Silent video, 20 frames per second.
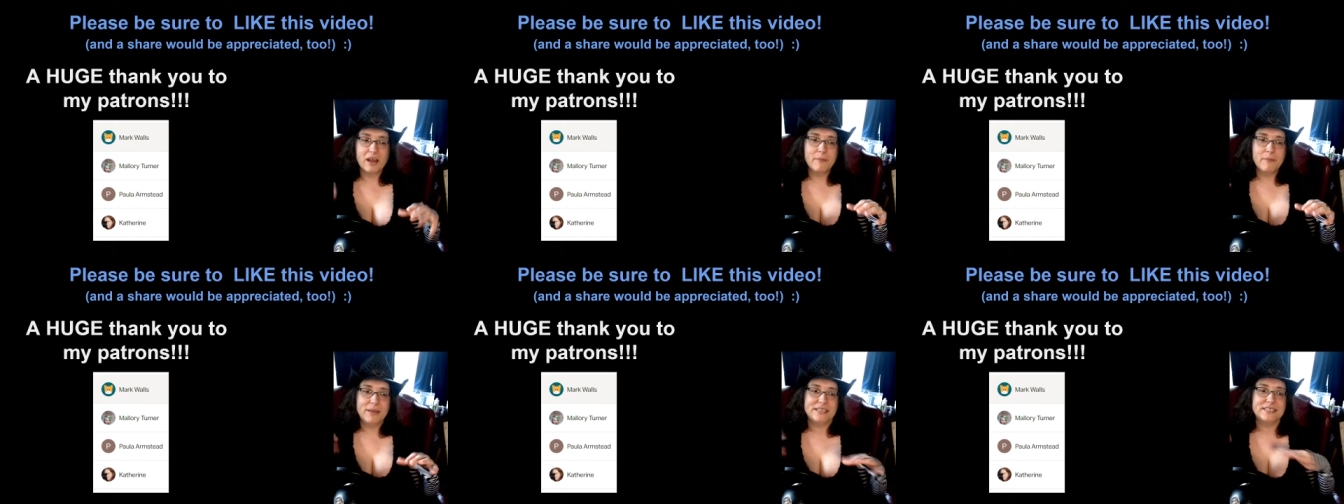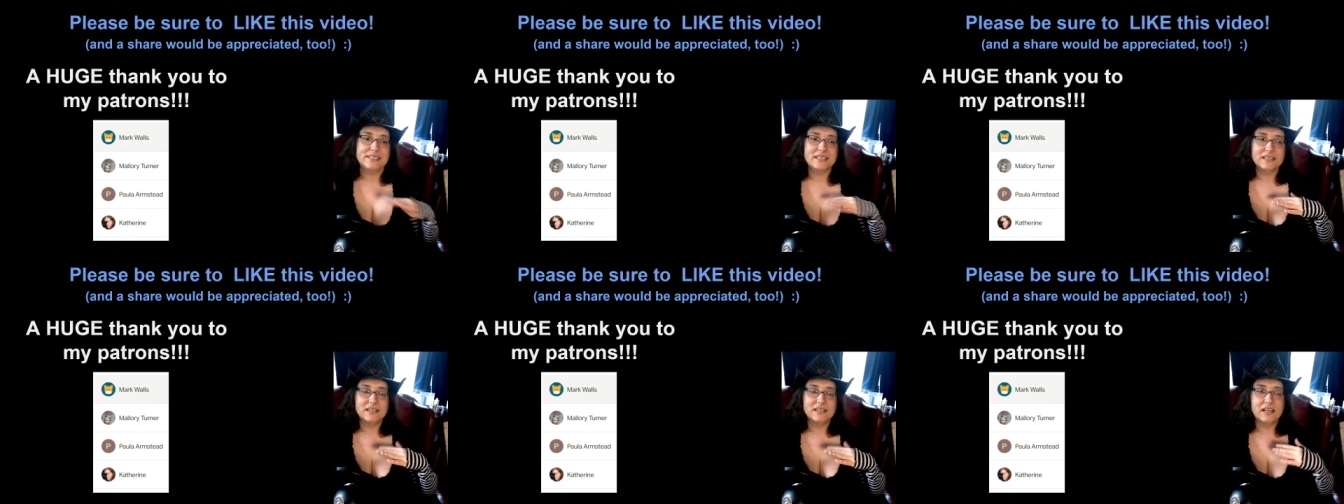I
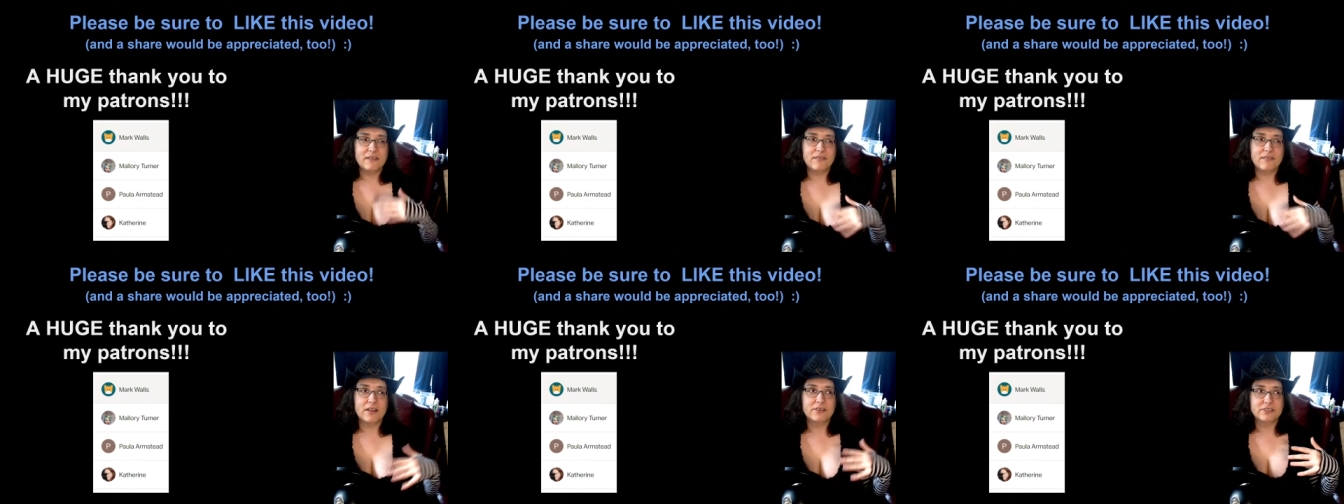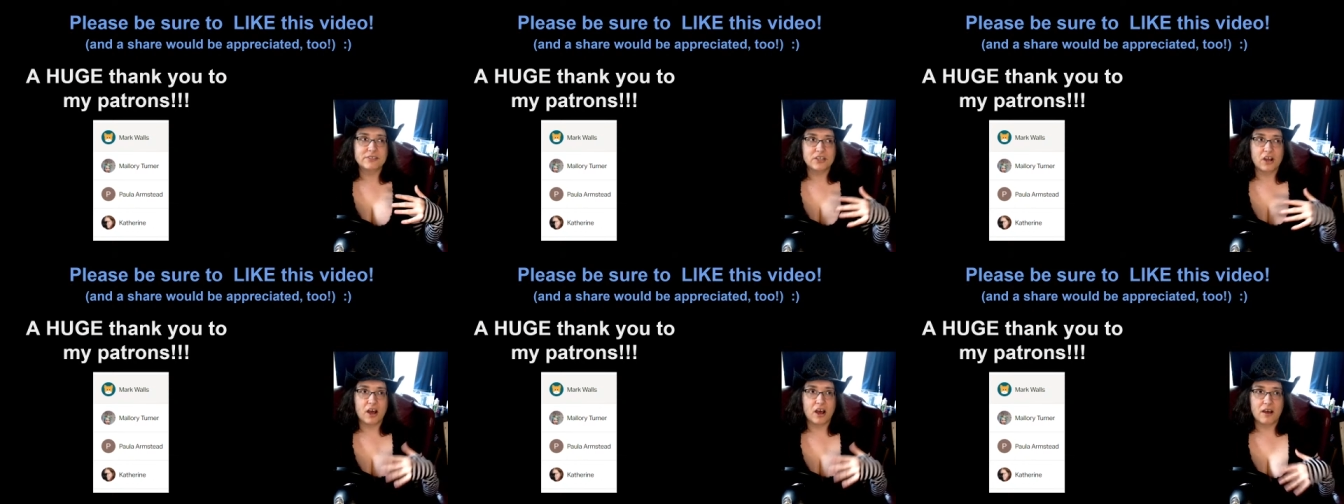basically leave there
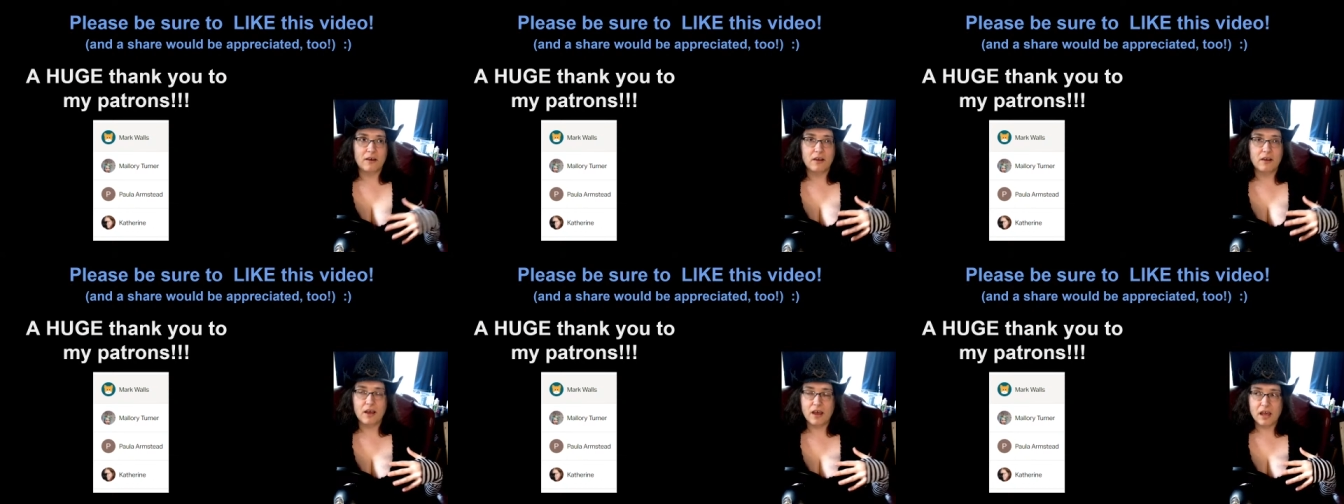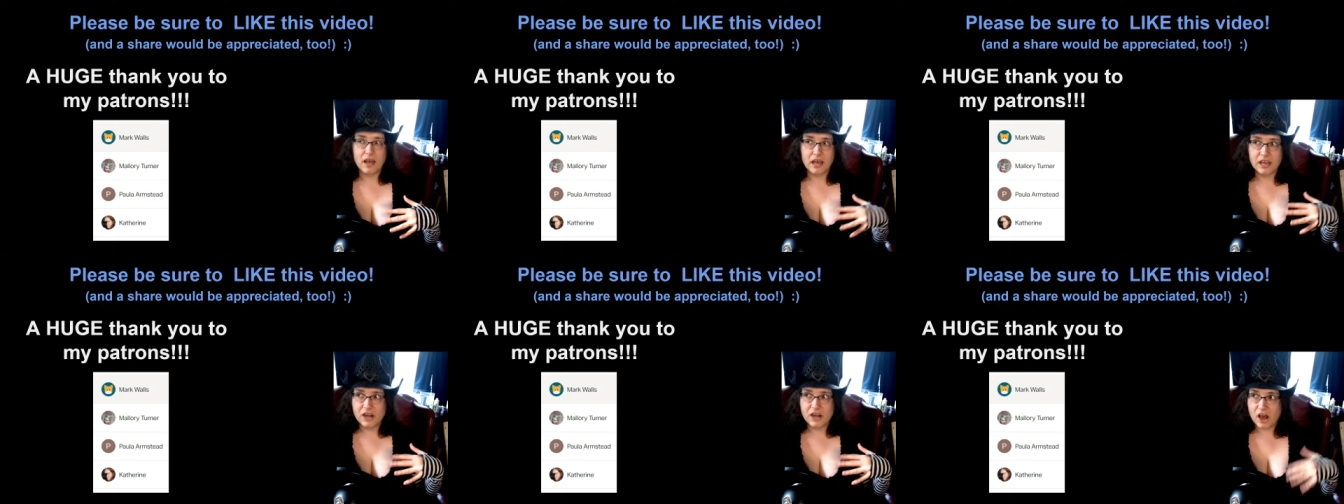as an
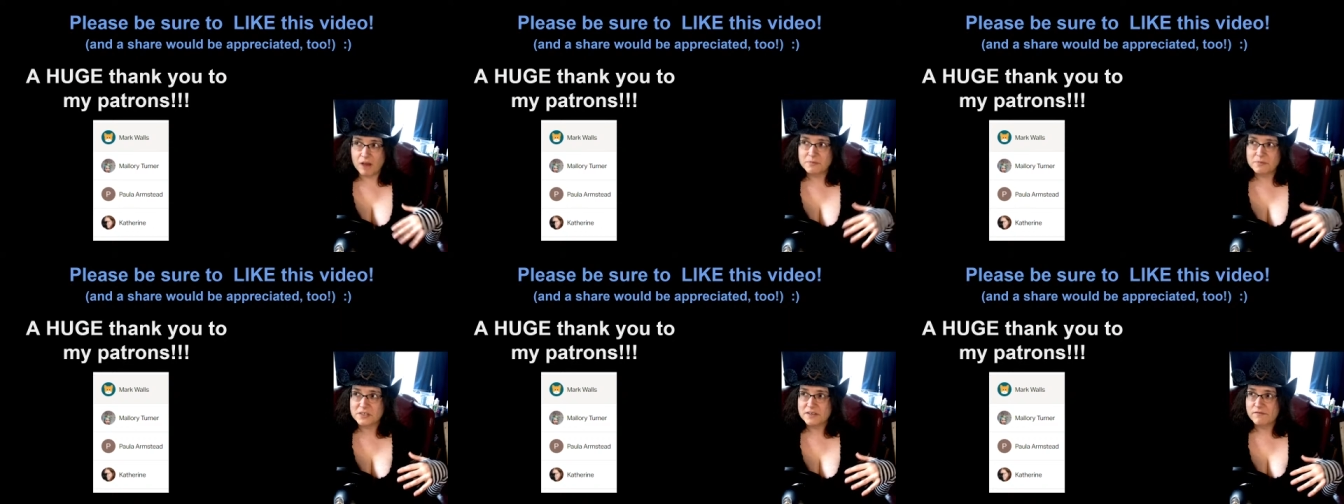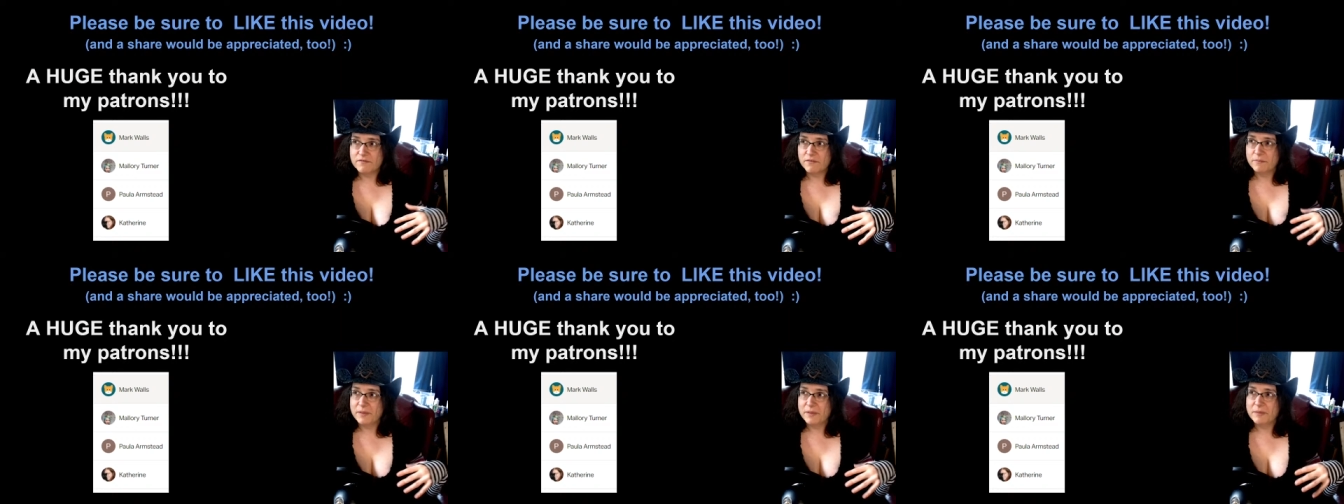an
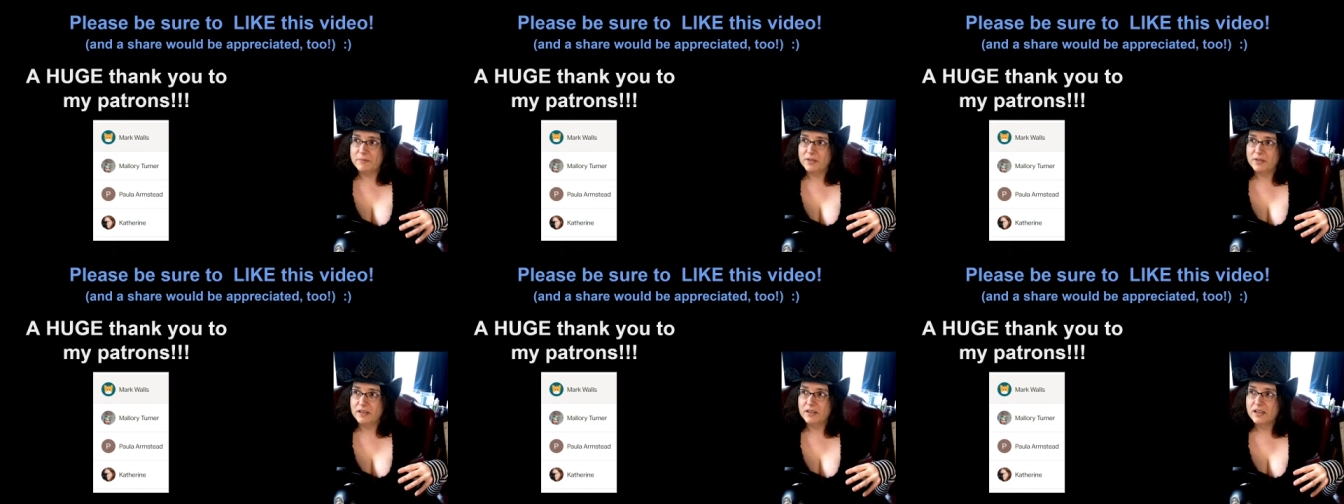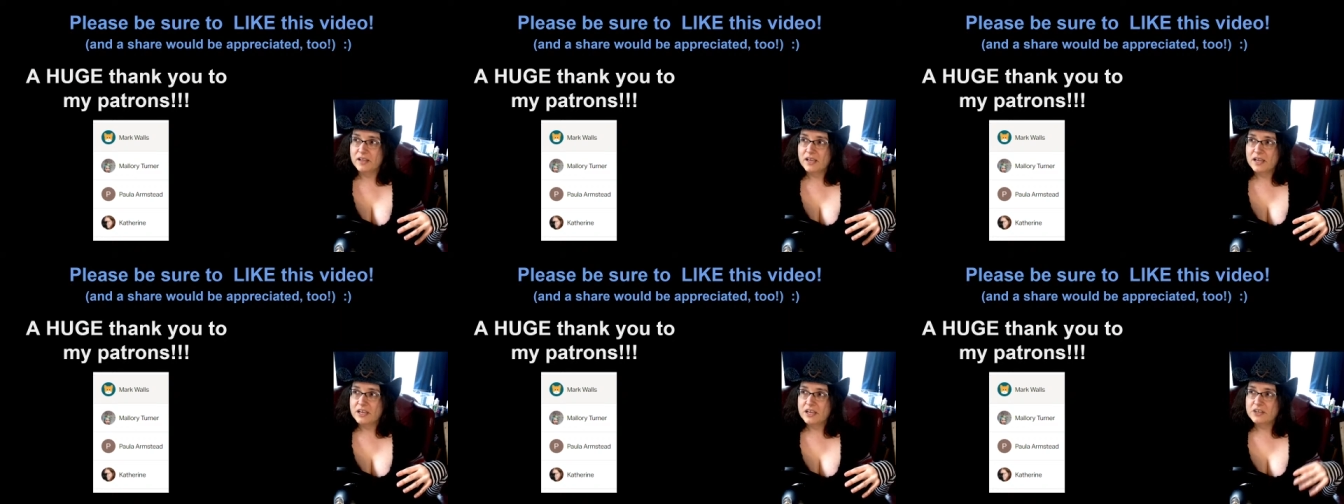option for people
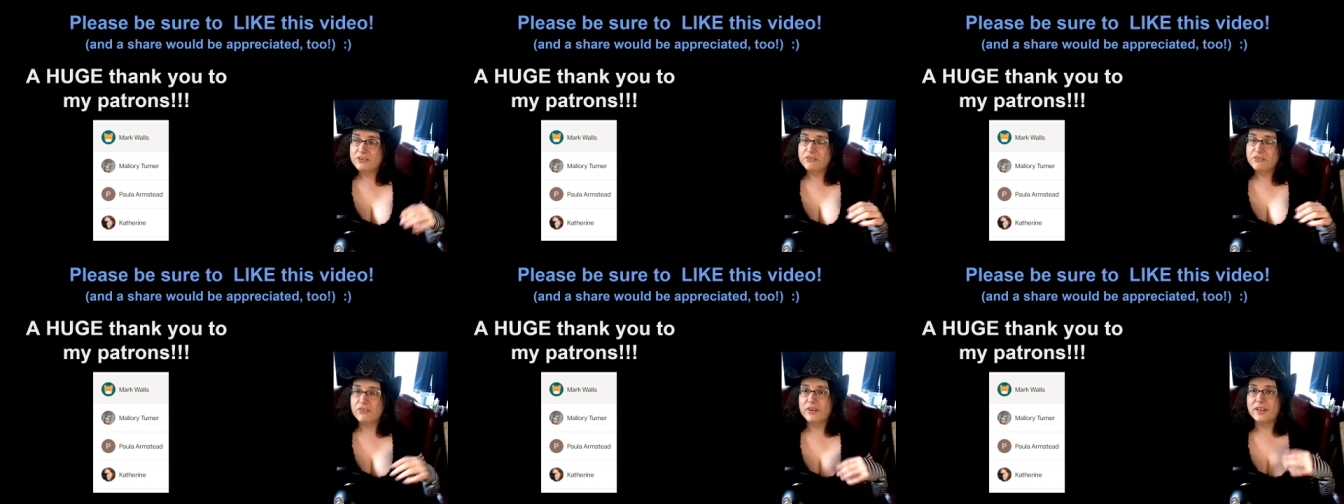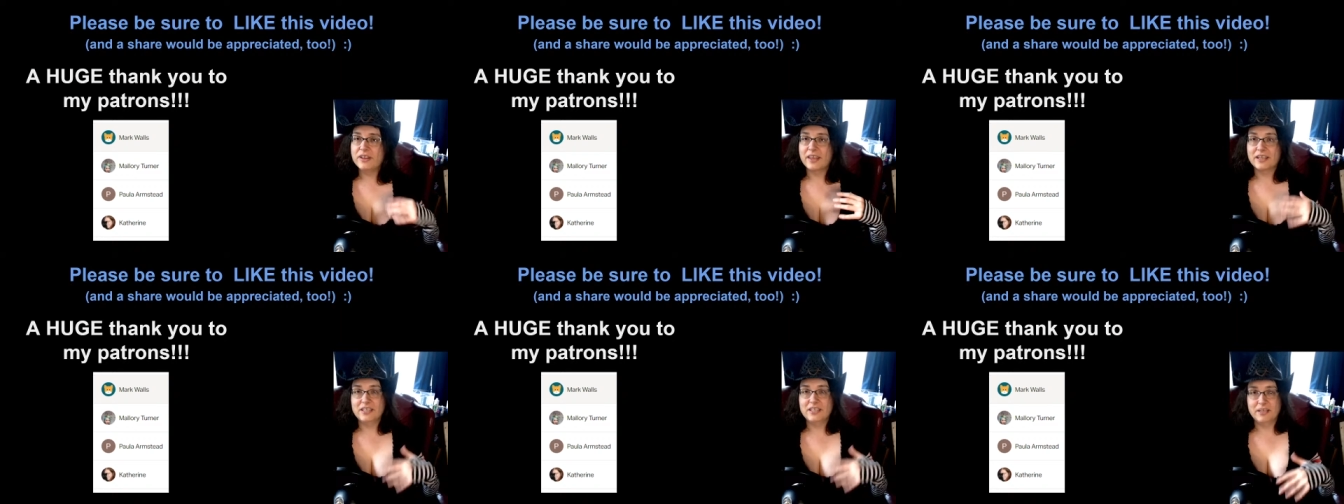to treat
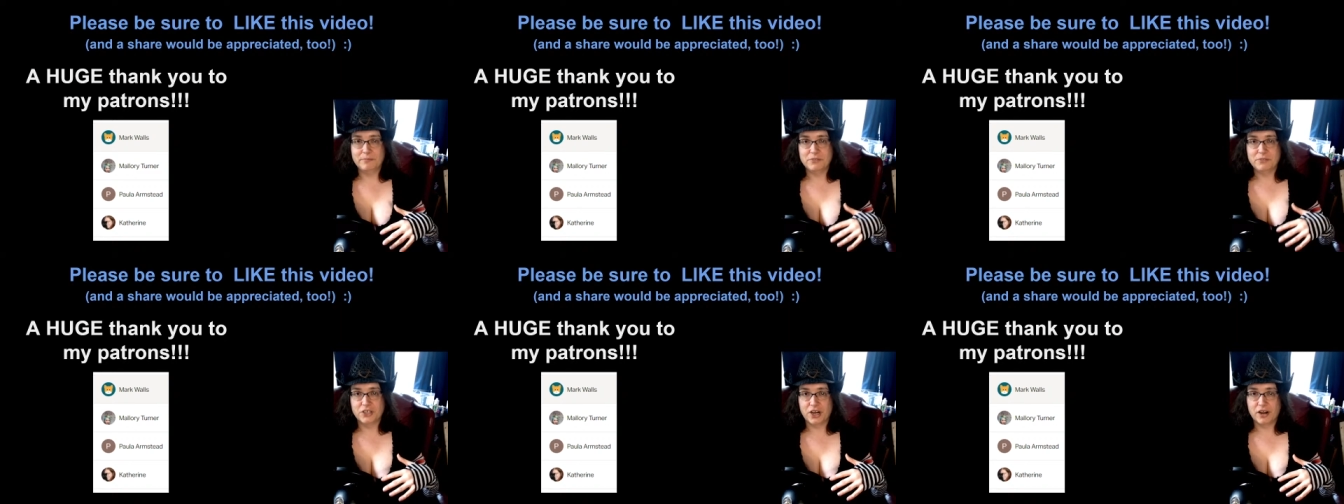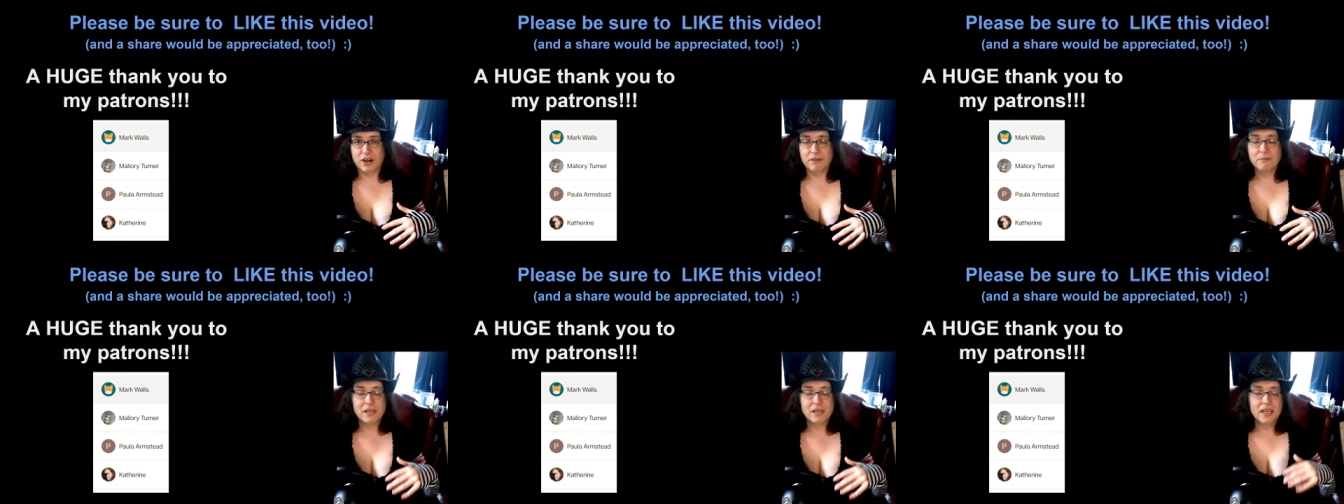it like a tip
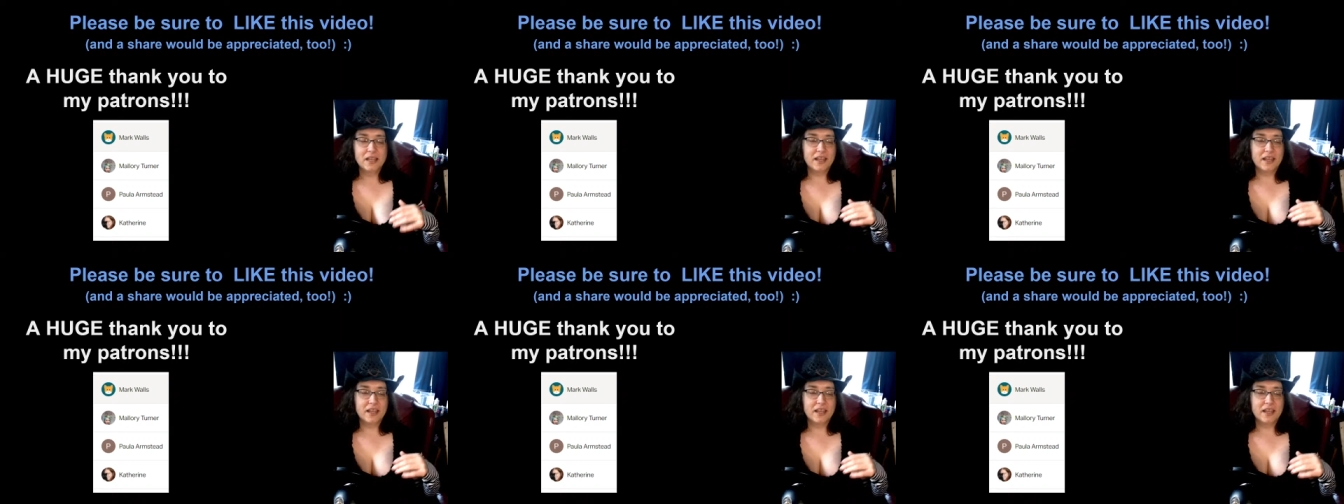jar.